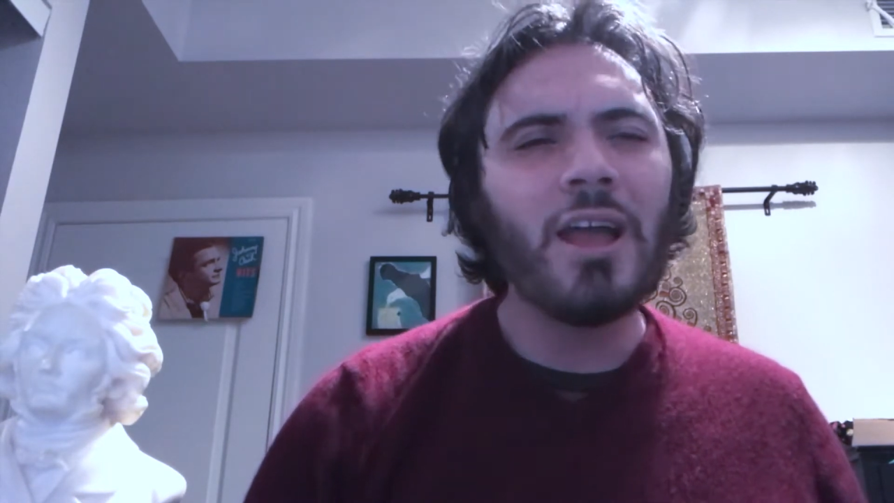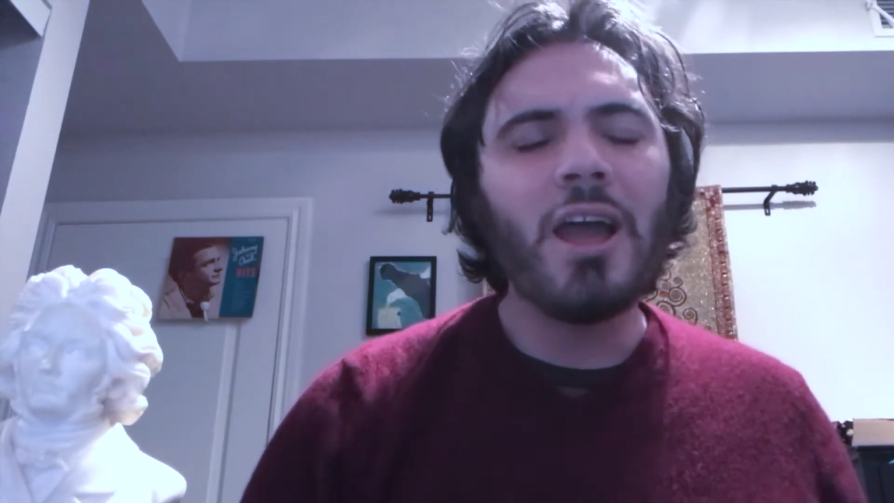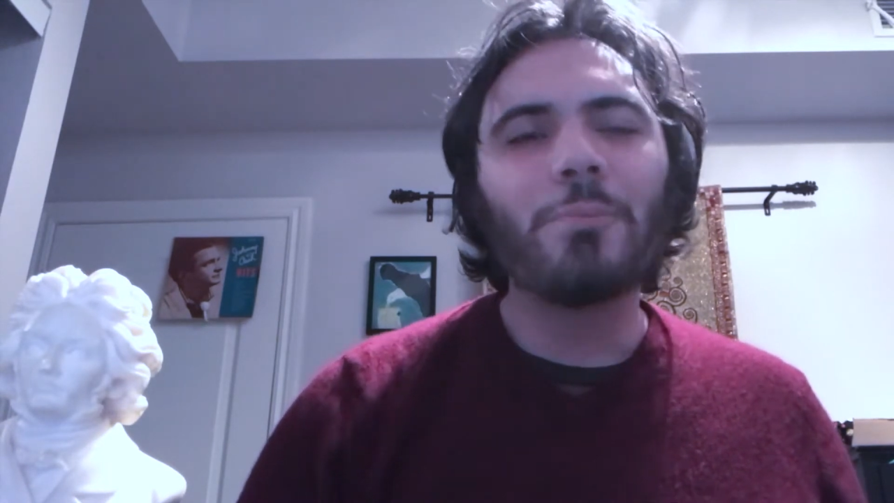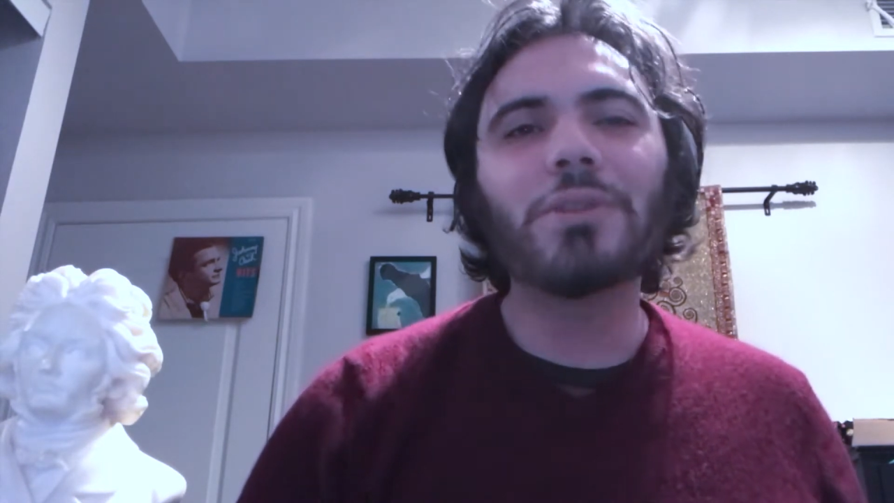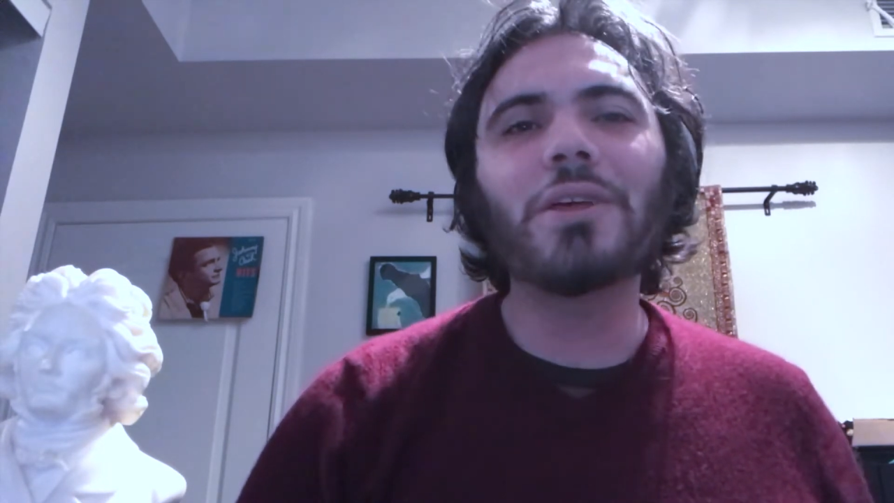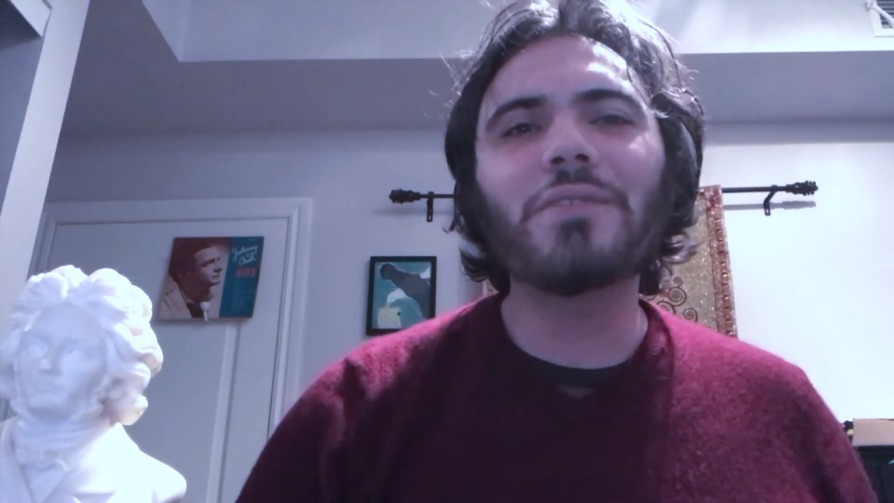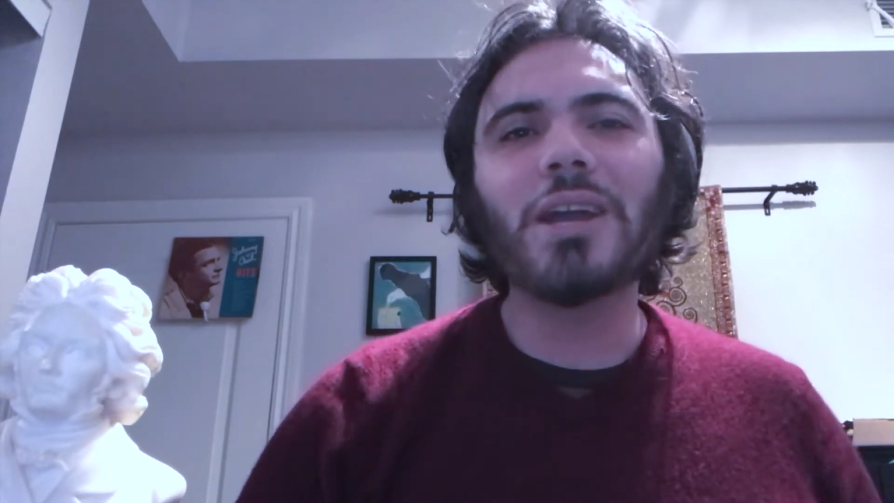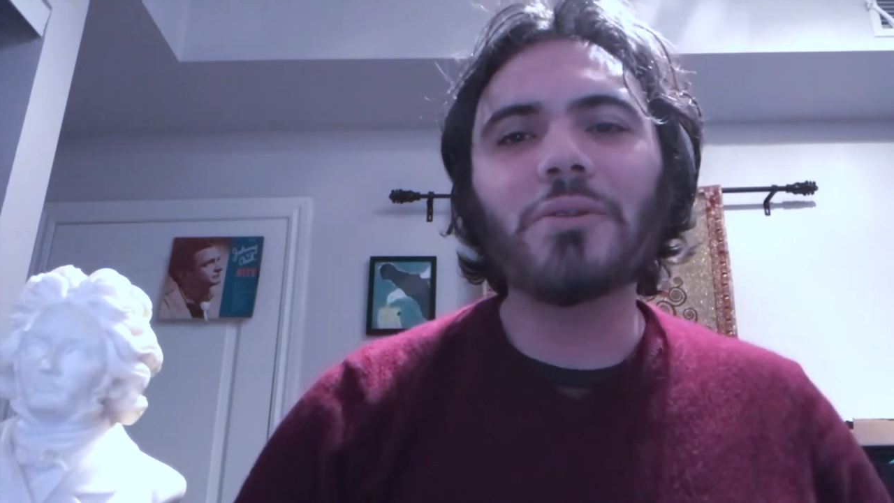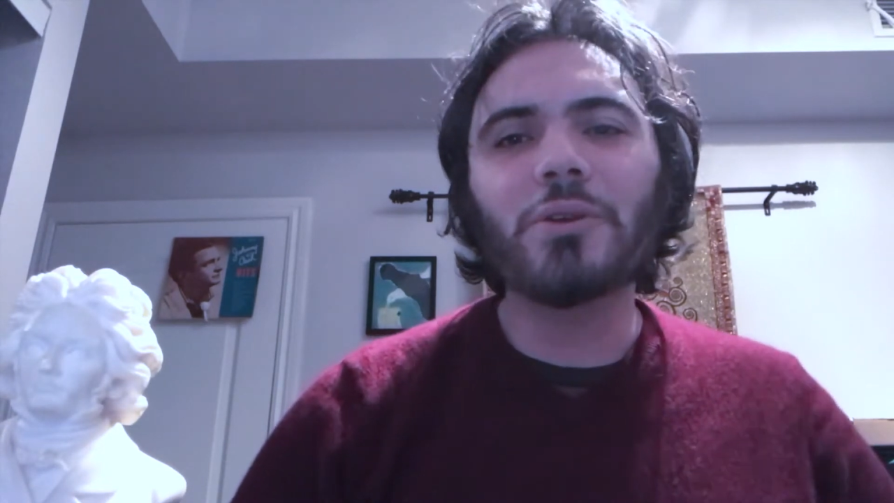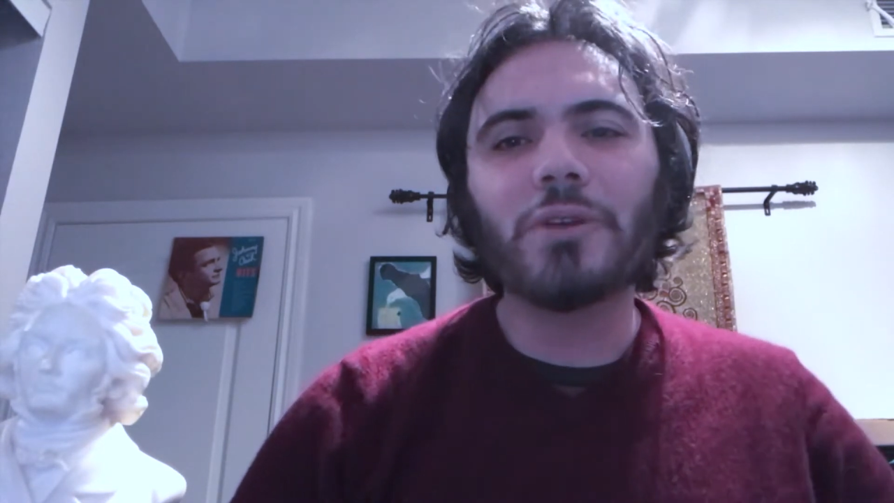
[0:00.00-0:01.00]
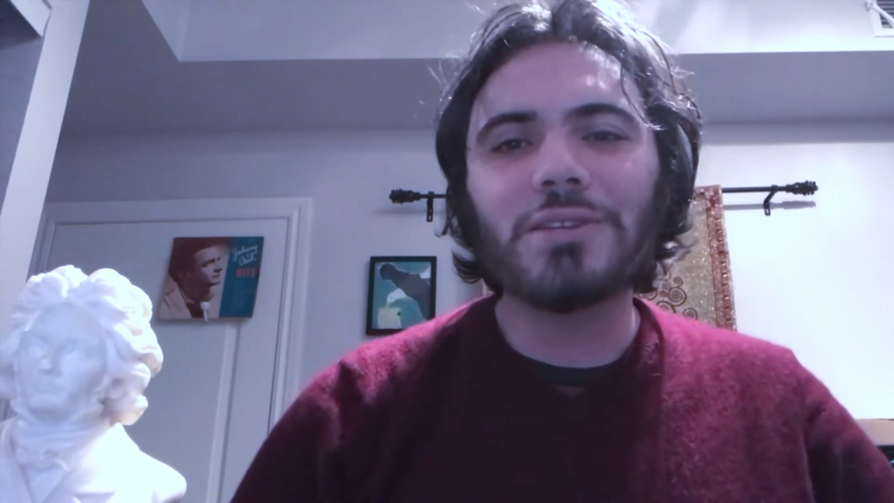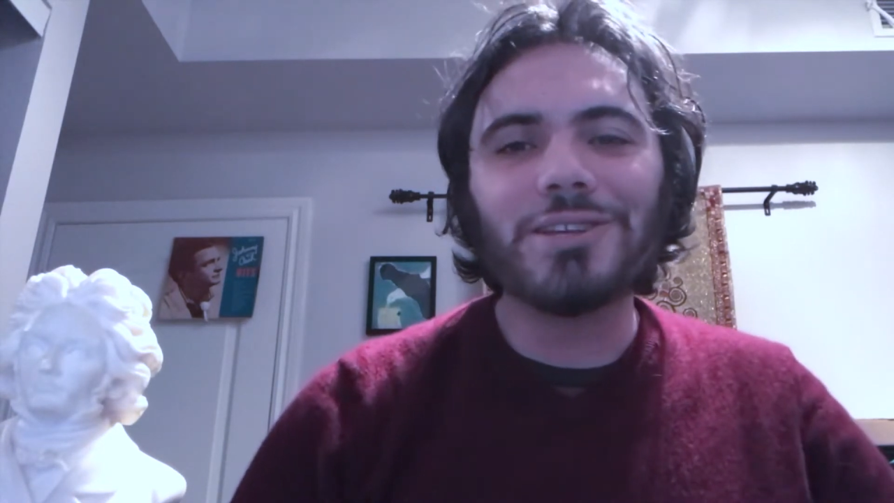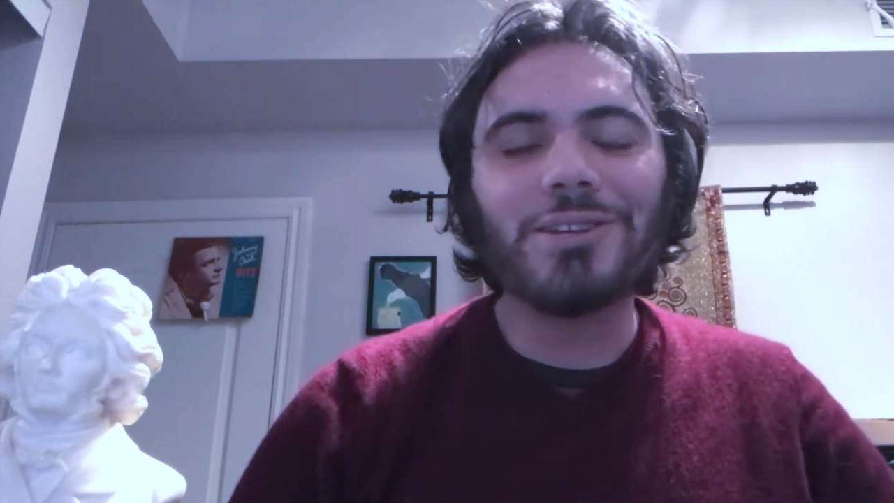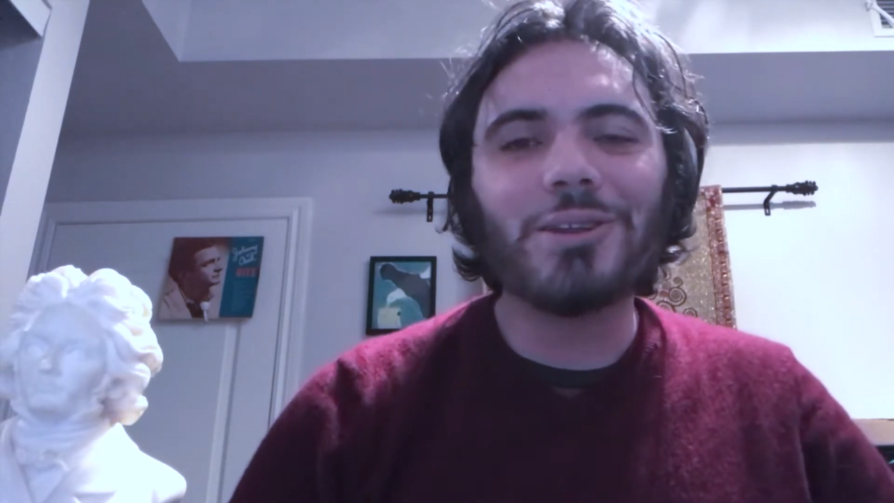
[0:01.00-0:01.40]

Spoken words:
But then the other reason,